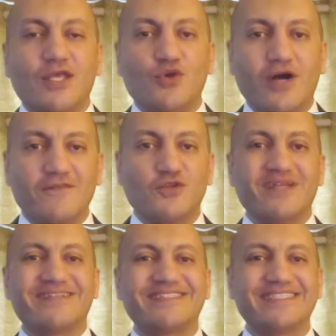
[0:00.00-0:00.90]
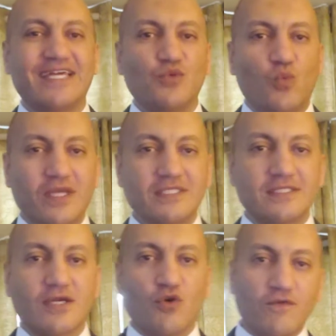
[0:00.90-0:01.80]
You have to understand what
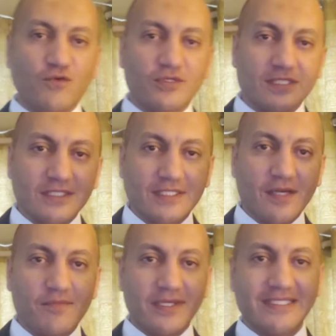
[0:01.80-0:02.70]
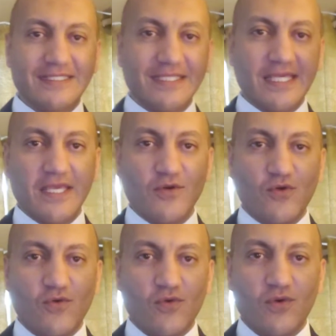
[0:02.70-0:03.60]
is the goal for this company
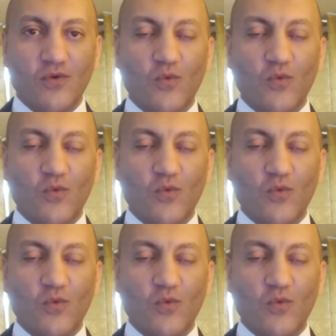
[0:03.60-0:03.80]
CEO.